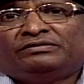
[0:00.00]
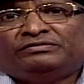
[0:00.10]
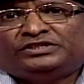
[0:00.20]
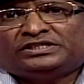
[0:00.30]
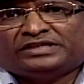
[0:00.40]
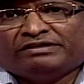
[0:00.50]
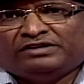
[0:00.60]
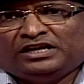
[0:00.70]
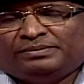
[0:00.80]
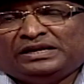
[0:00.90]
which is
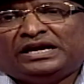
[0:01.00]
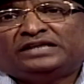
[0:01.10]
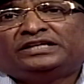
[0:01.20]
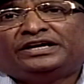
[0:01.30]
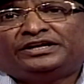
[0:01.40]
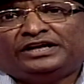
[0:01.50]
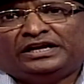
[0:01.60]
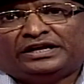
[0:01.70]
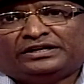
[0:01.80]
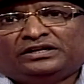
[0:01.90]
available at the
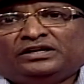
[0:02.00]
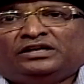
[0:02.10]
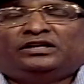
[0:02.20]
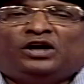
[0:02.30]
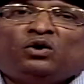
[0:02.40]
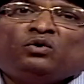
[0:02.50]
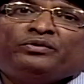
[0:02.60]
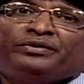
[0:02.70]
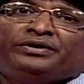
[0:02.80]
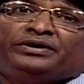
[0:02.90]
retailer. Now
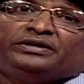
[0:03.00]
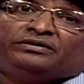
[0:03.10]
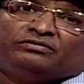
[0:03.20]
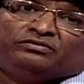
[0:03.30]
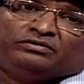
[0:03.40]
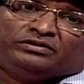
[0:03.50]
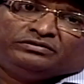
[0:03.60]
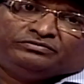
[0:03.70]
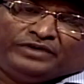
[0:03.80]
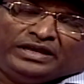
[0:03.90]

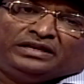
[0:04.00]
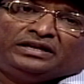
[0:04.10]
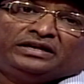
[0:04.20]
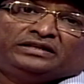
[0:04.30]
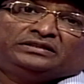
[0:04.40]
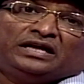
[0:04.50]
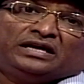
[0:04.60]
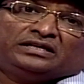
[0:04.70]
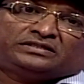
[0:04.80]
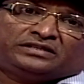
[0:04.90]
when
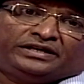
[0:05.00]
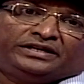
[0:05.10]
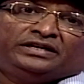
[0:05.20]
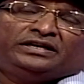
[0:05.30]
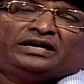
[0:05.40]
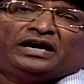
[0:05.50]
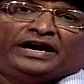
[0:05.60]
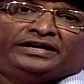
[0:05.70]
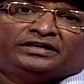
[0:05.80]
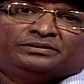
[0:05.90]
the certain
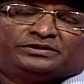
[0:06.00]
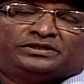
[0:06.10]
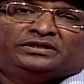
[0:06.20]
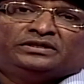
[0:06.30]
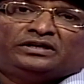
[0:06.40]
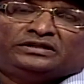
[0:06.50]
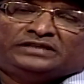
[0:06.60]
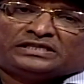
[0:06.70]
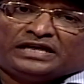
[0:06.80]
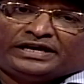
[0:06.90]
items,
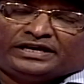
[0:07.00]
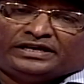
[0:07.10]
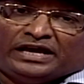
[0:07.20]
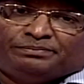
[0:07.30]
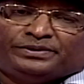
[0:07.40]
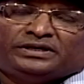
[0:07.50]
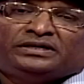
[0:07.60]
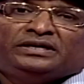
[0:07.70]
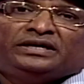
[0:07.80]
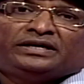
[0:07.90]
just like a diaper,
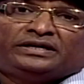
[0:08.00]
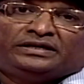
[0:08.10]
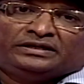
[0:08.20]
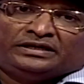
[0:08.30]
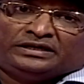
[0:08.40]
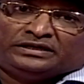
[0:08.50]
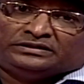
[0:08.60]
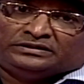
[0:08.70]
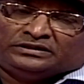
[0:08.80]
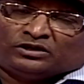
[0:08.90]

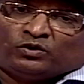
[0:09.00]
the